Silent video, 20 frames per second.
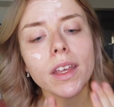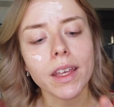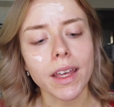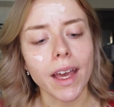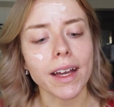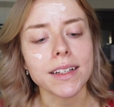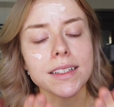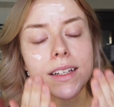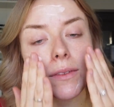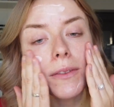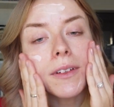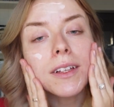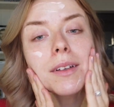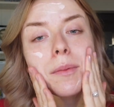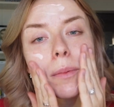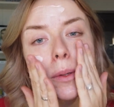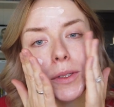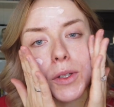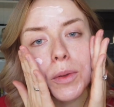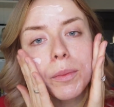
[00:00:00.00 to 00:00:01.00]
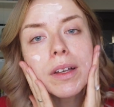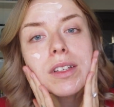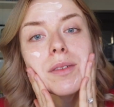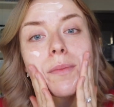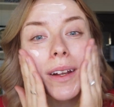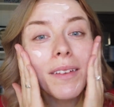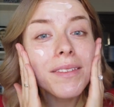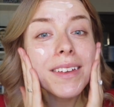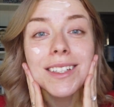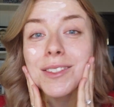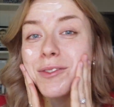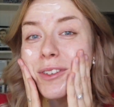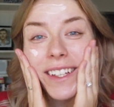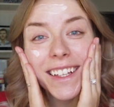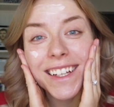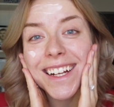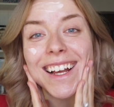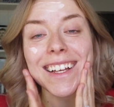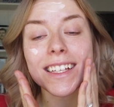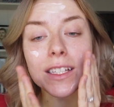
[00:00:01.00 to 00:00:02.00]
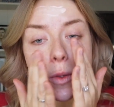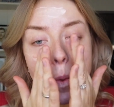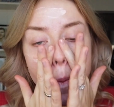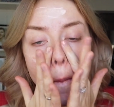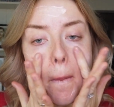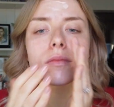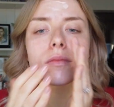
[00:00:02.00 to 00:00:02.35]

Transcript: Yeah, I definitely put too much, but it feels really nice.